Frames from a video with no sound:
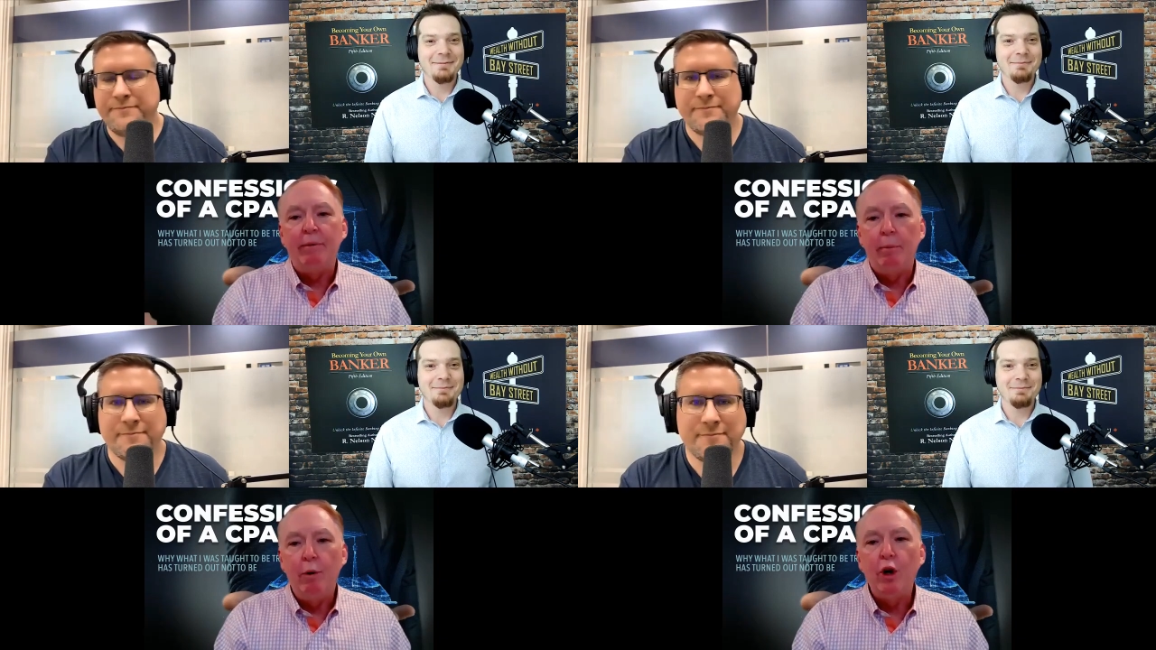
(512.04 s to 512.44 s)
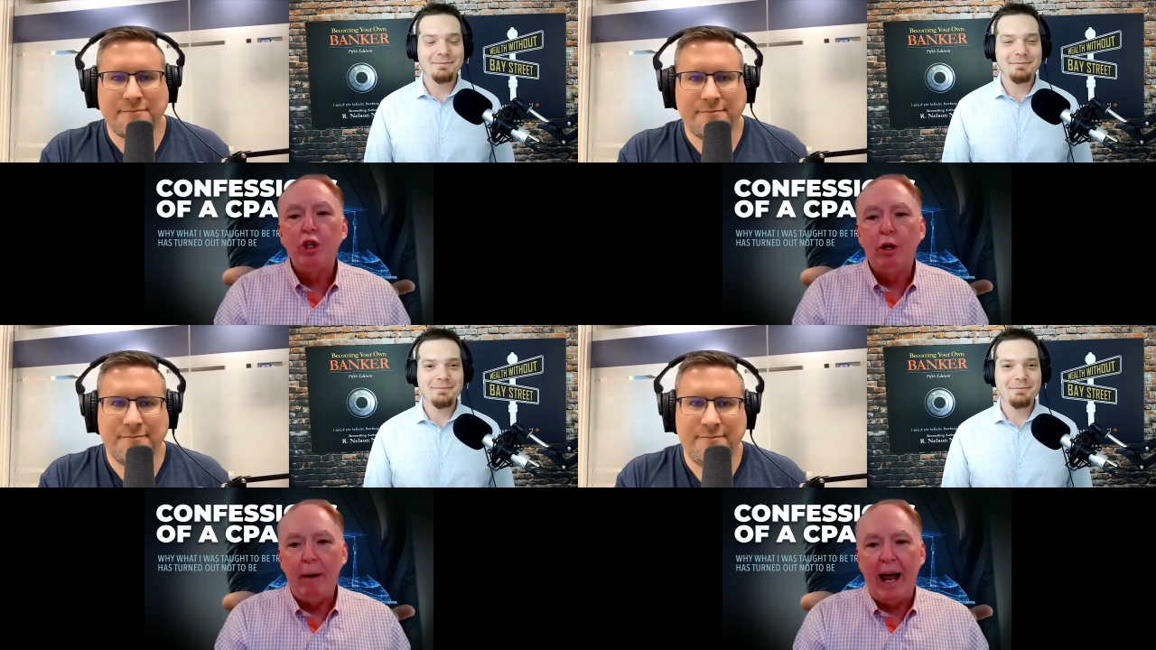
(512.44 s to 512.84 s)
Speaker 1: then I have a
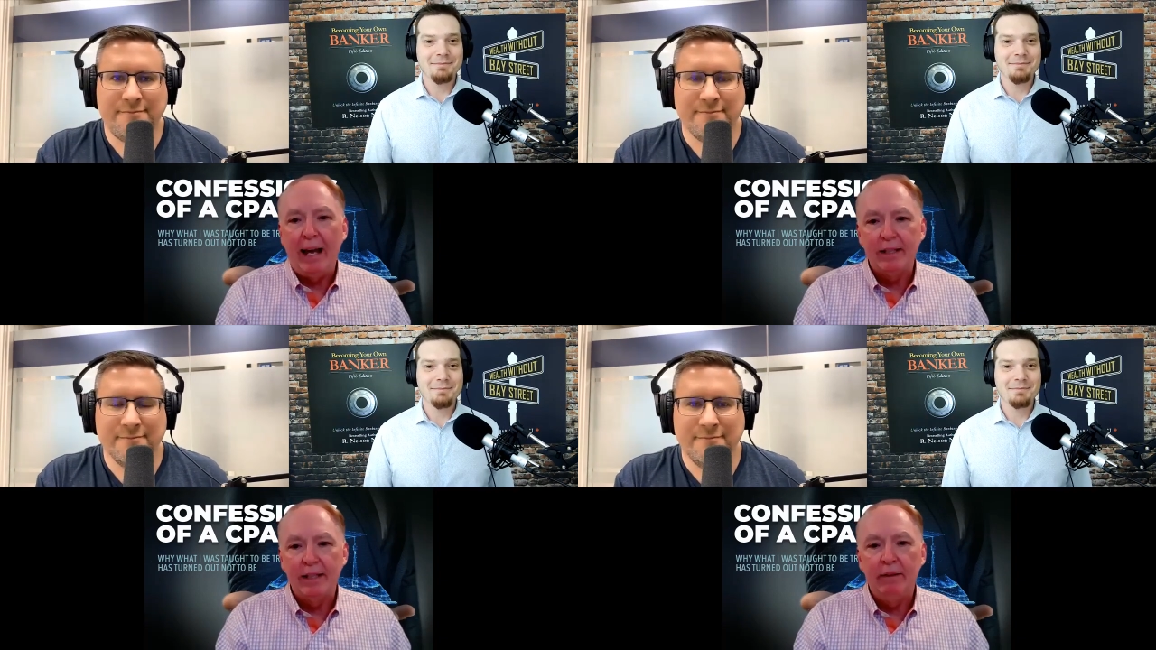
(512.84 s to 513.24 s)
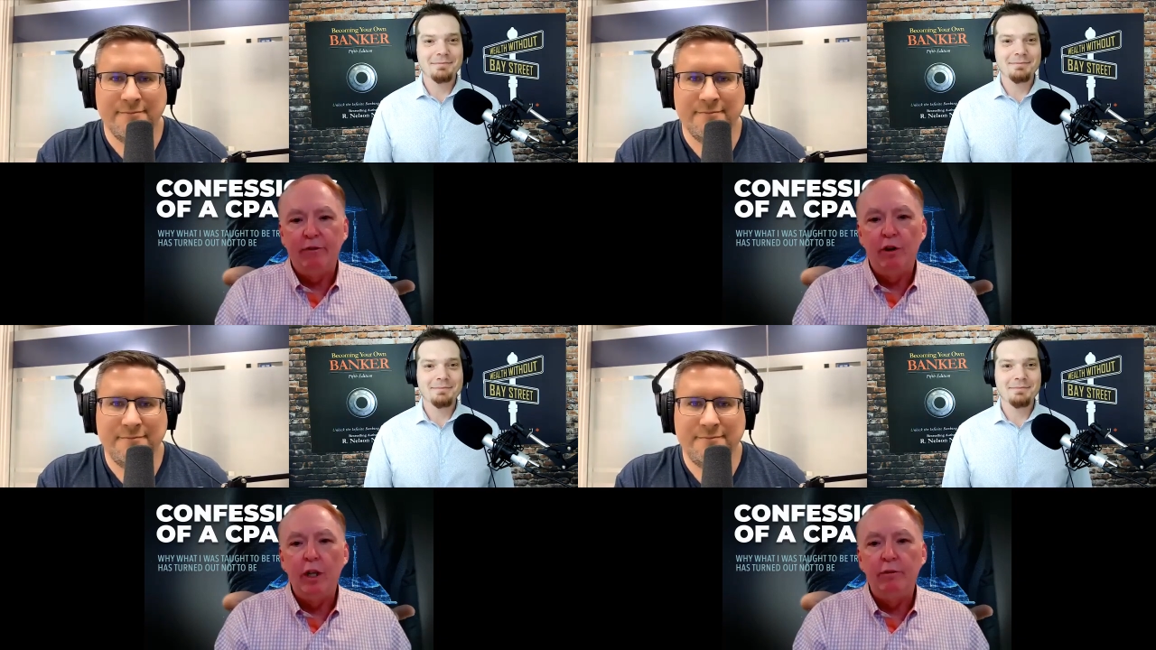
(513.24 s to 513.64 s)
bushel
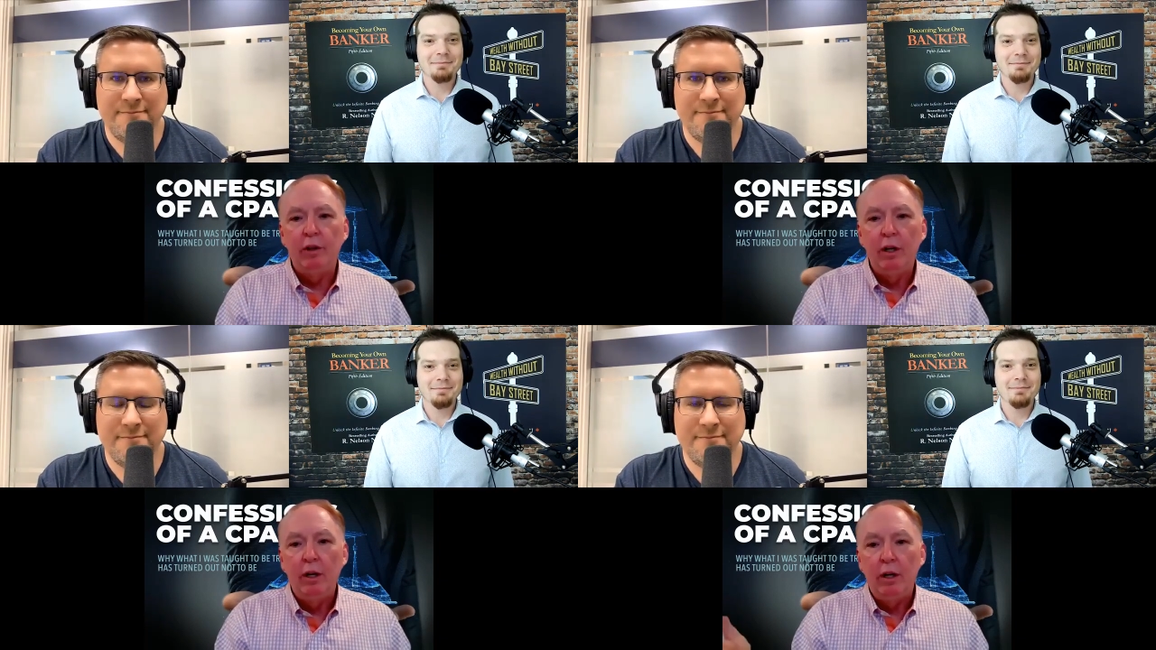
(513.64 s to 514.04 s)
basket full of